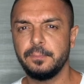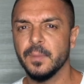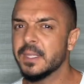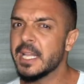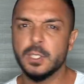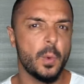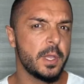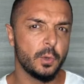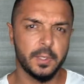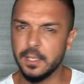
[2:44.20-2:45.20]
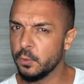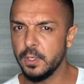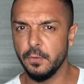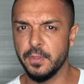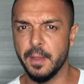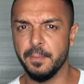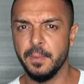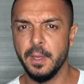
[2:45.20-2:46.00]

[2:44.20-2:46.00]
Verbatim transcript: That's why don't get rid of them.